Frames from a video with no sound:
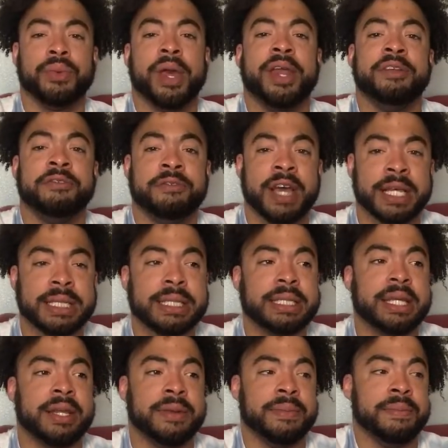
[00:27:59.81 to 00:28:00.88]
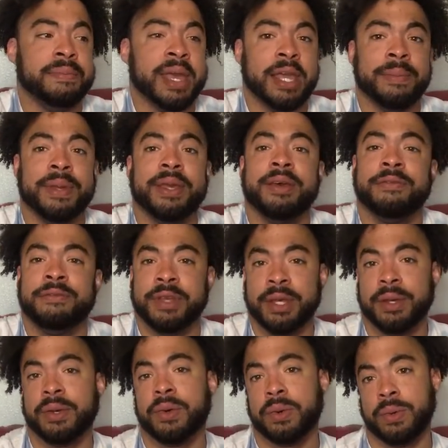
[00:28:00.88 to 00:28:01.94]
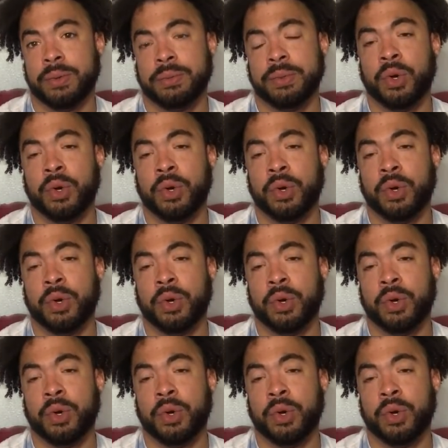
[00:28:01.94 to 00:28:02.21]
invest in maybe a vehicle